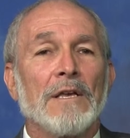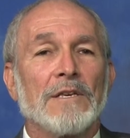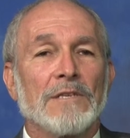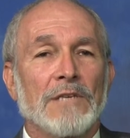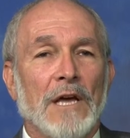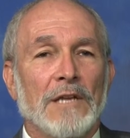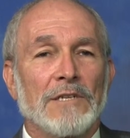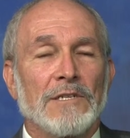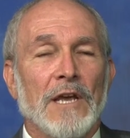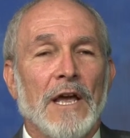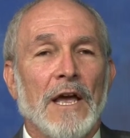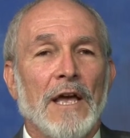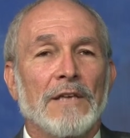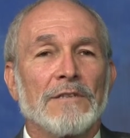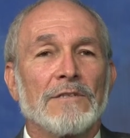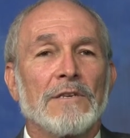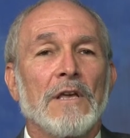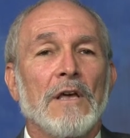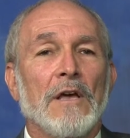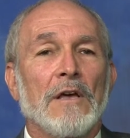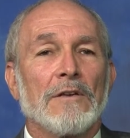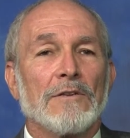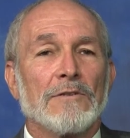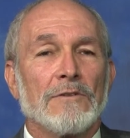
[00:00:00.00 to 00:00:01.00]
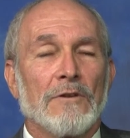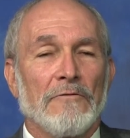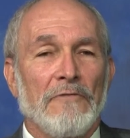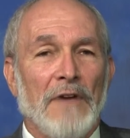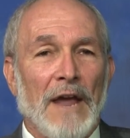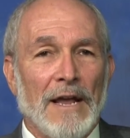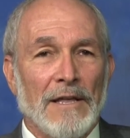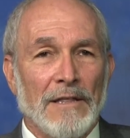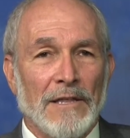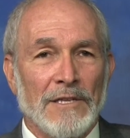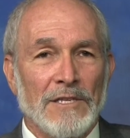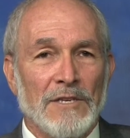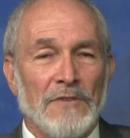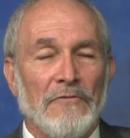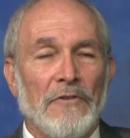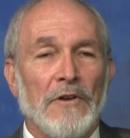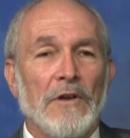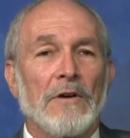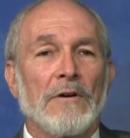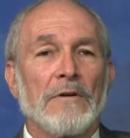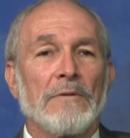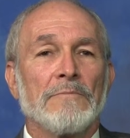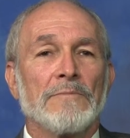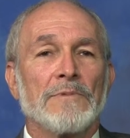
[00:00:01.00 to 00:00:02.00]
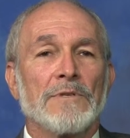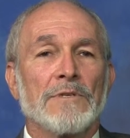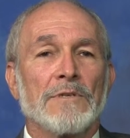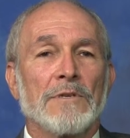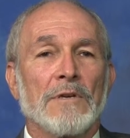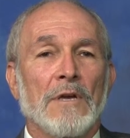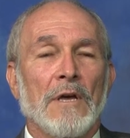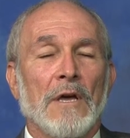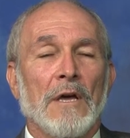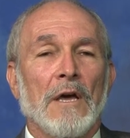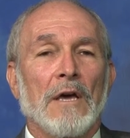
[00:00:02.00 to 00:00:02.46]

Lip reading: such as surveillance films,